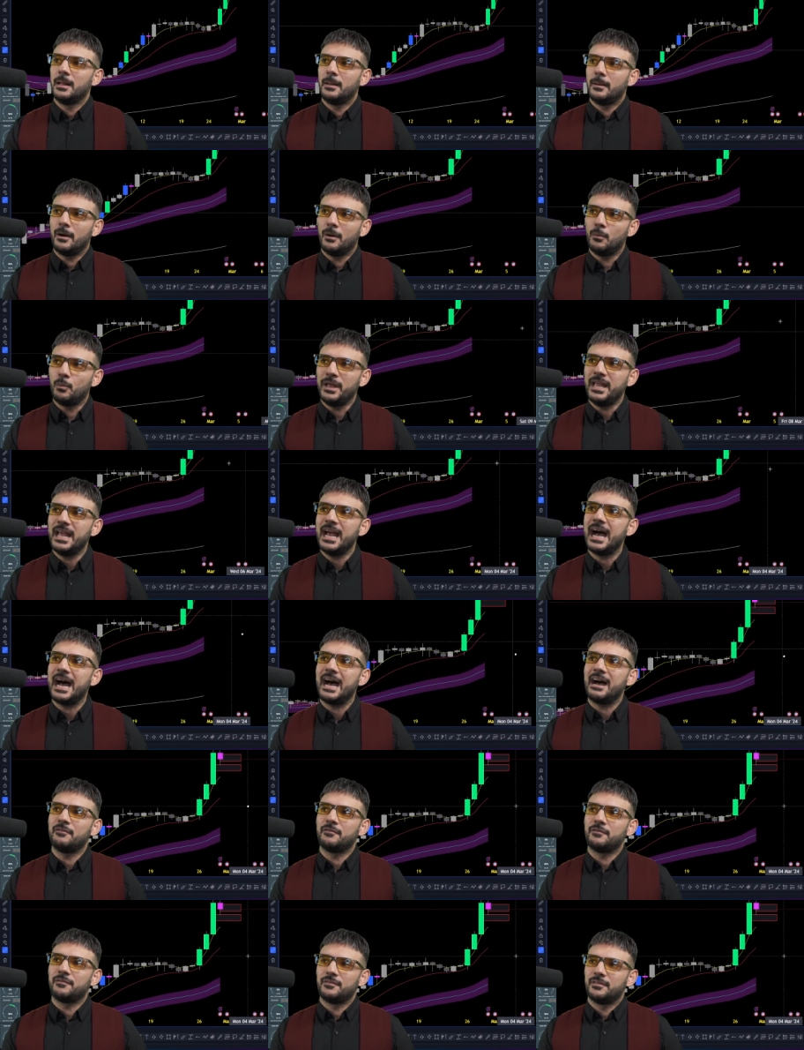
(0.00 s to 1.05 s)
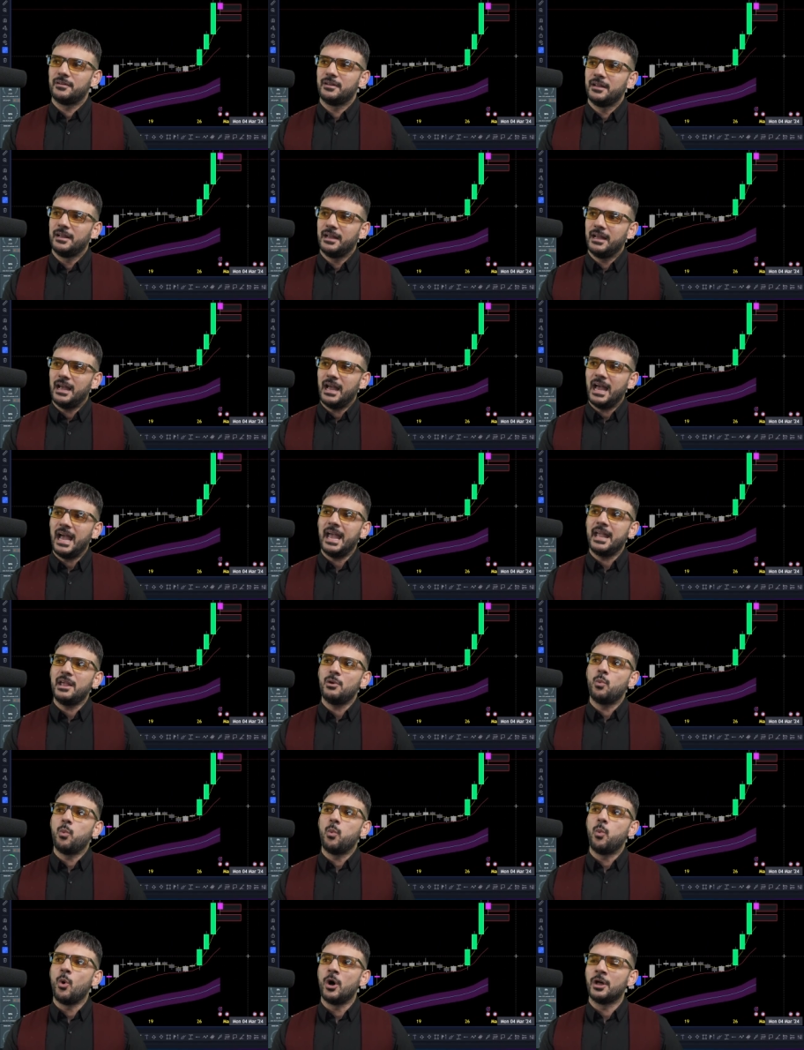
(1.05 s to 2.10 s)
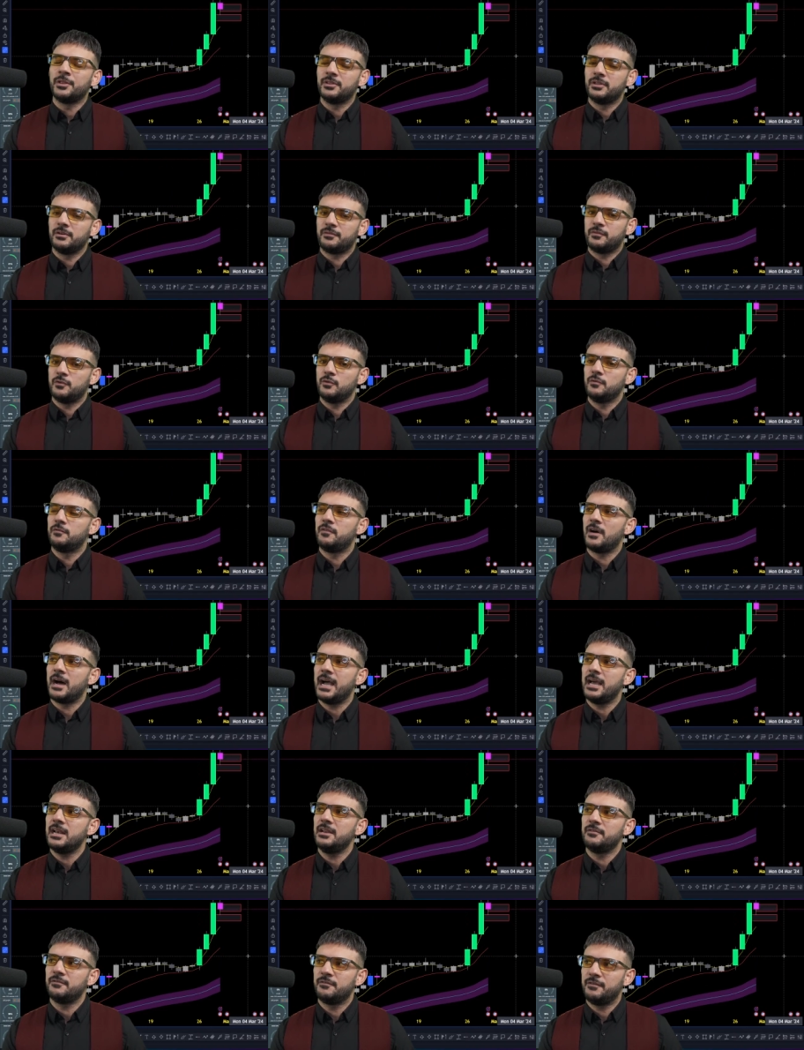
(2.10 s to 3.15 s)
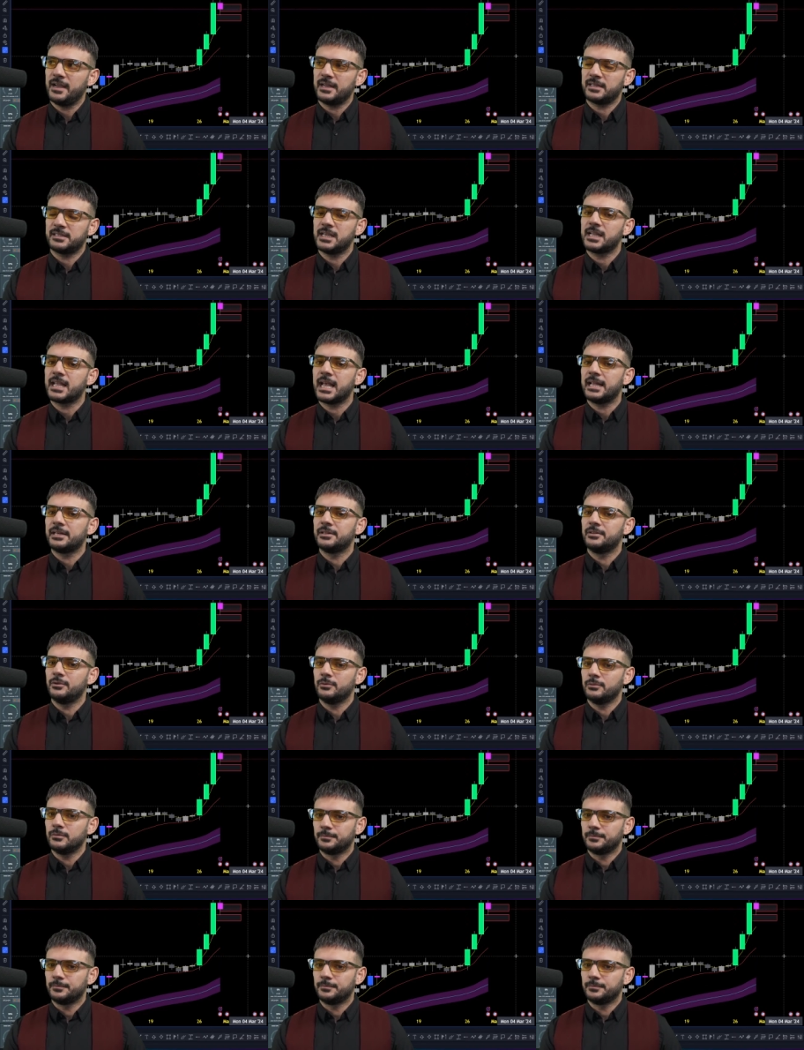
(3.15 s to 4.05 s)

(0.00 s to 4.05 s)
We have a wonderful violet vector candle.